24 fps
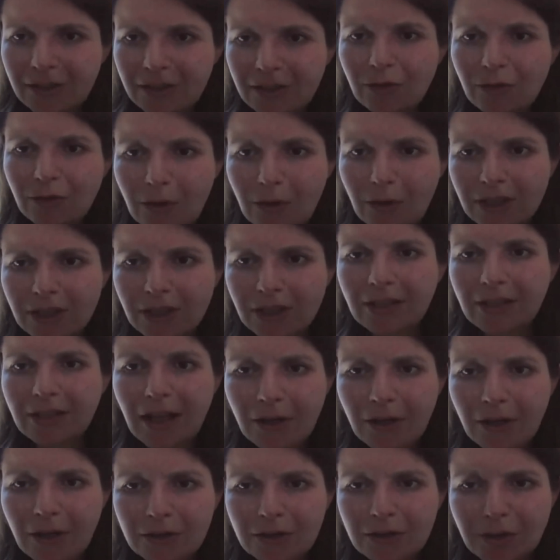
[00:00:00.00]
that you're only
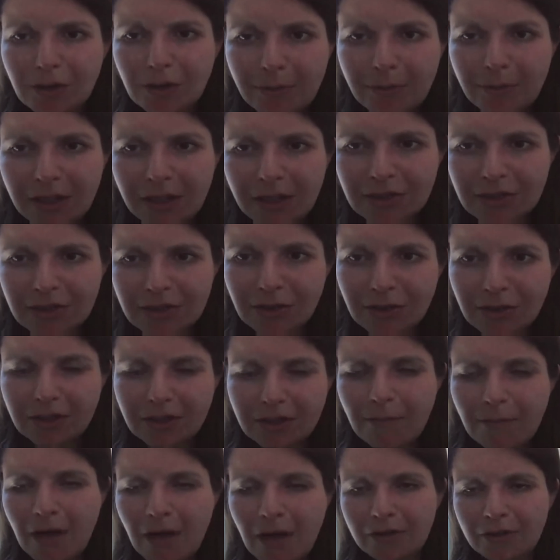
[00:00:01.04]
allowed to emit a certain
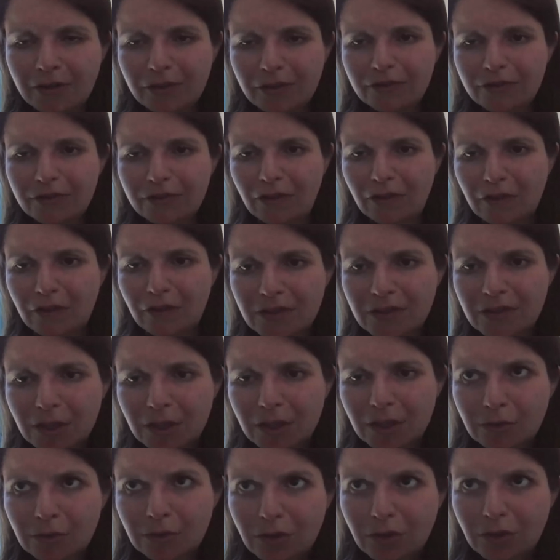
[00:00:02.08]
amount of, of, of
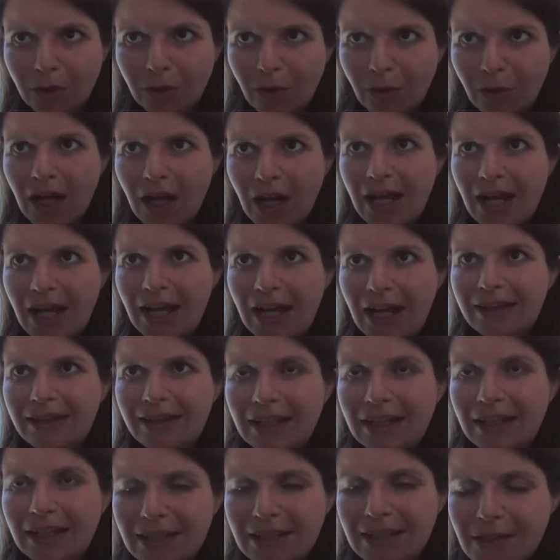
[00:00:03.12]
CO2,
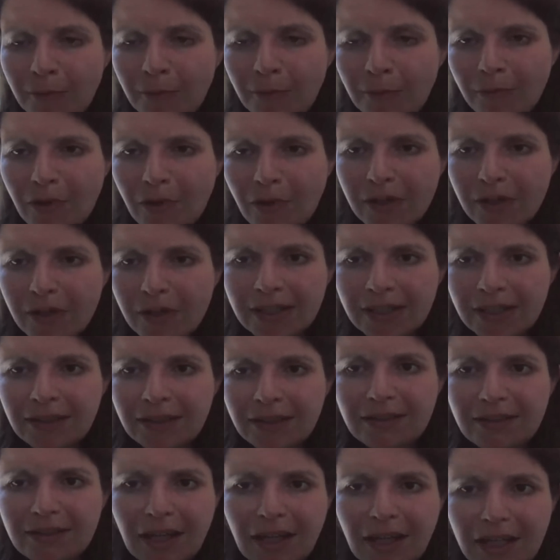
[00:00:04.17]
then at some point in
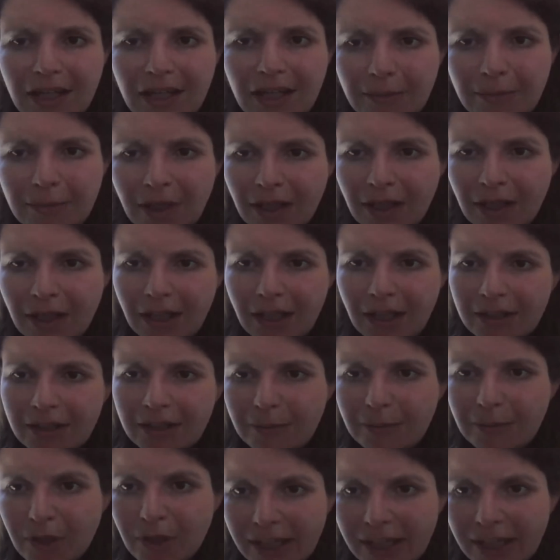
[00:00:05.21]
time,
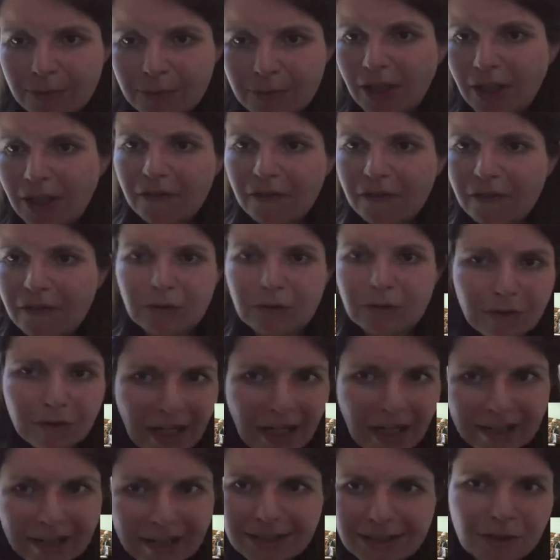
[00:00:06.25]
the price will have to
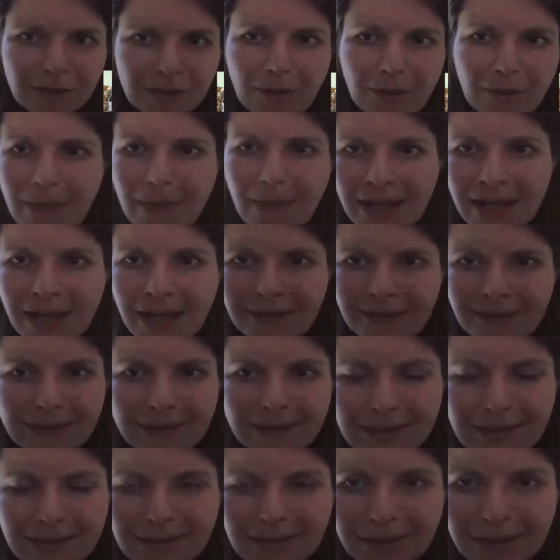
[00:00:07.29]
rise
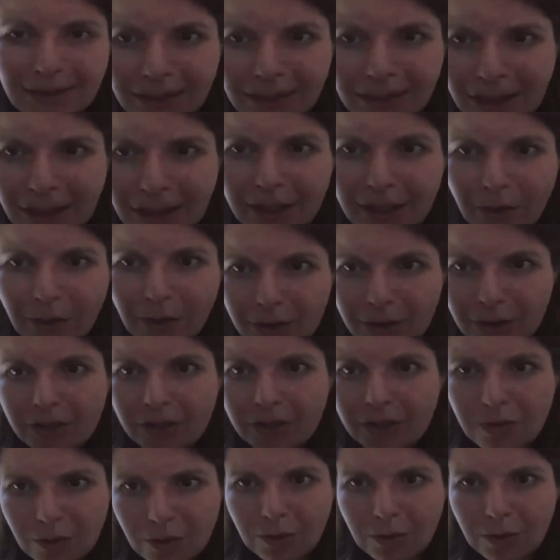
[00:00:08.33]
tremendously in order
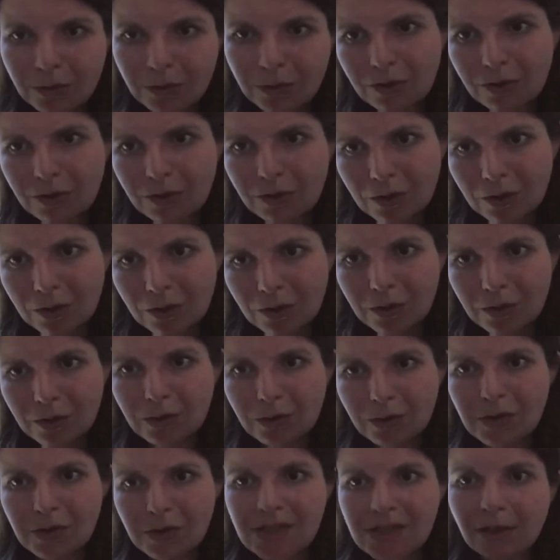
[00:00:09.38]
to, to, to, to
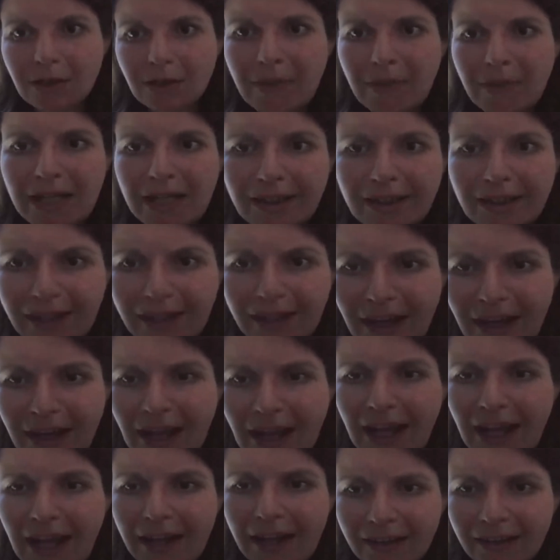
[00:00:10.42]
still make that.
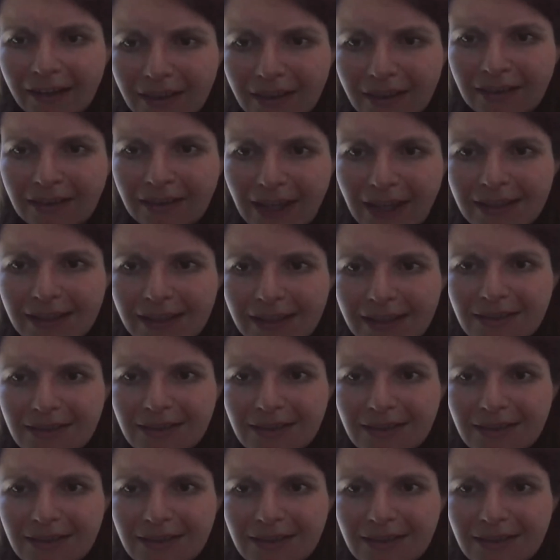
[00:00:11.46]
And I think